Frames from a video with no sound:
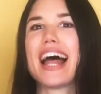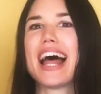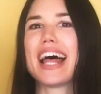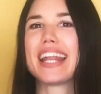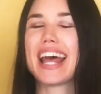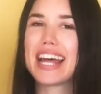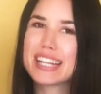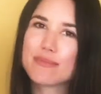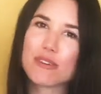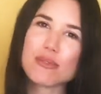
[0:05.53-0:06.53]
and
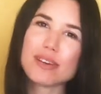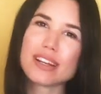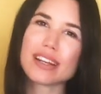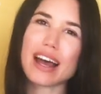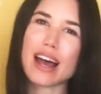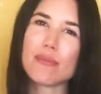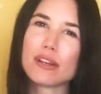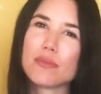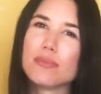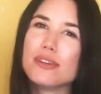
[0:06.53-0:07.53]
at the moment I'm
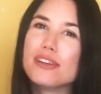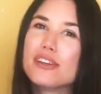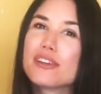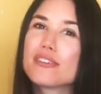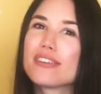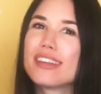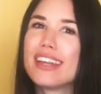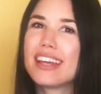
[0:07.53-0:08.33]
in the beautiful